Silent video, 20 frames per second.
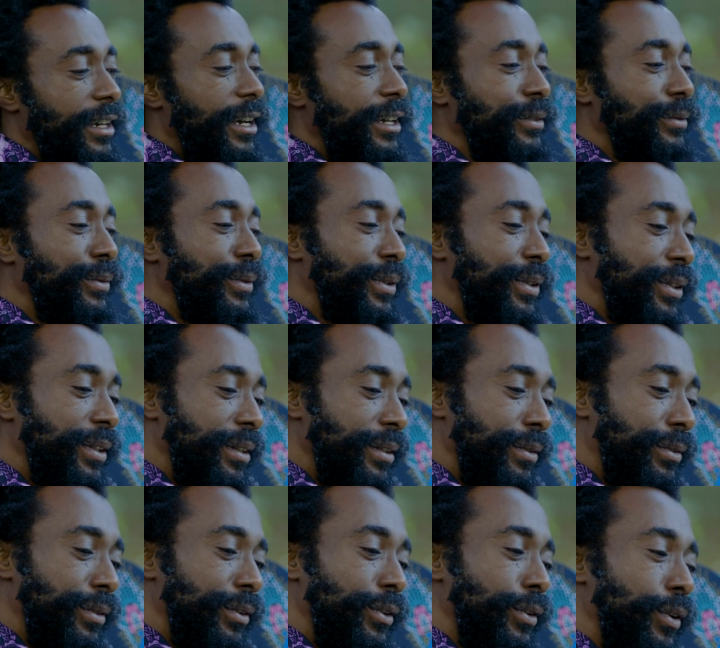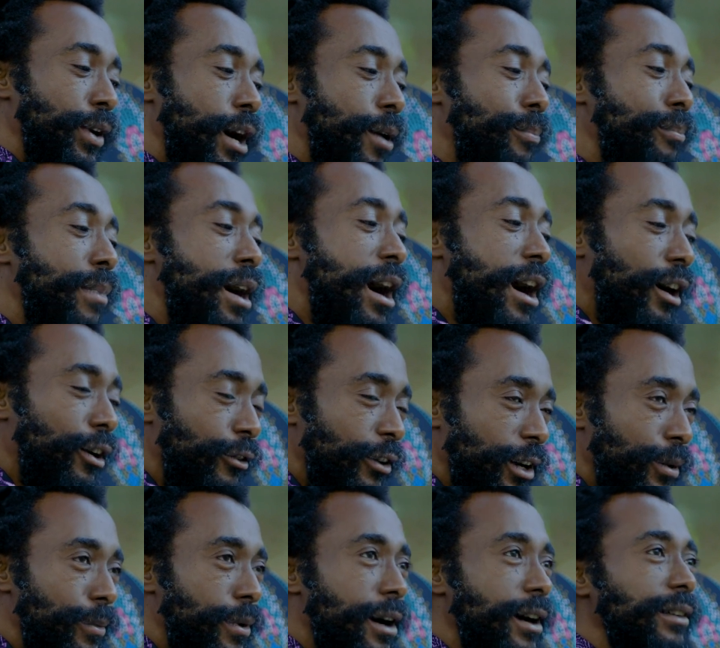And I mark
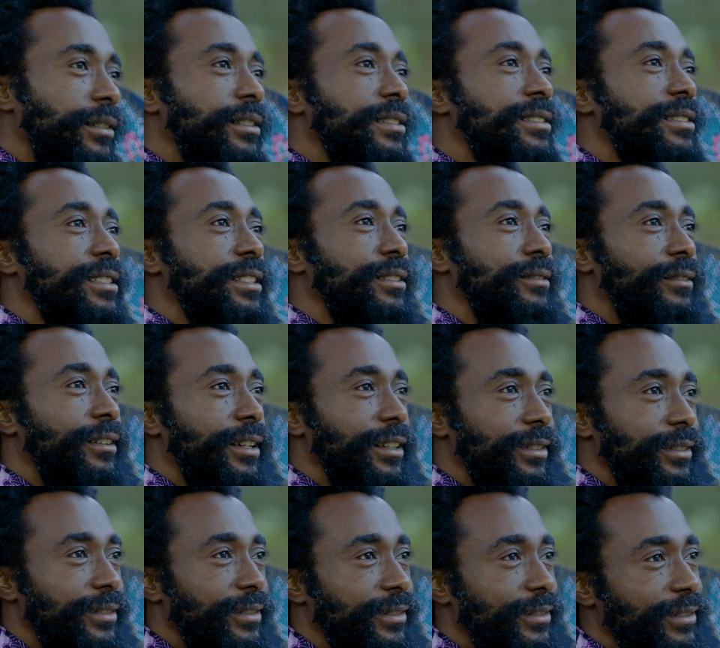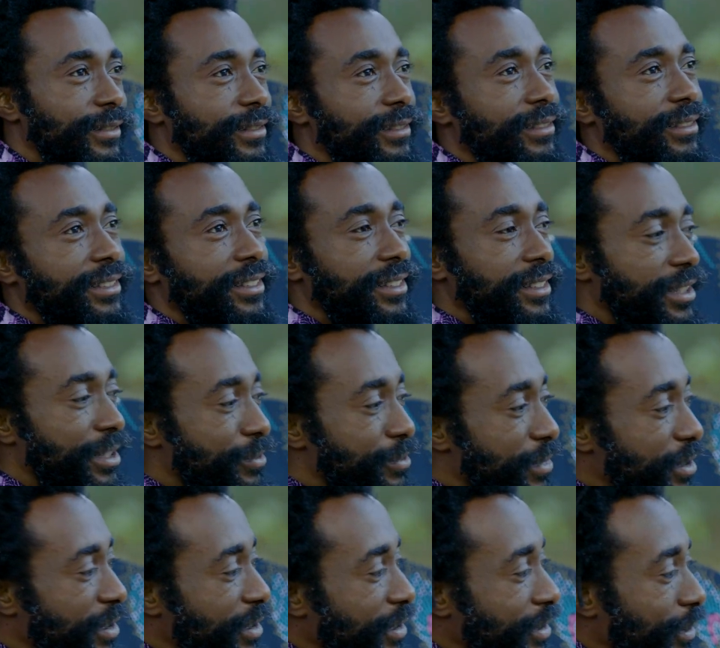where I mark the scene, right?
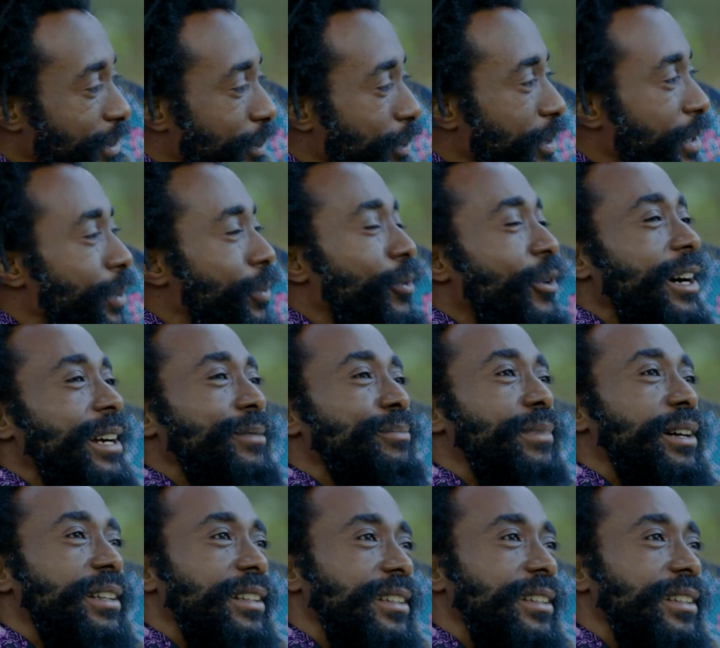And I do them white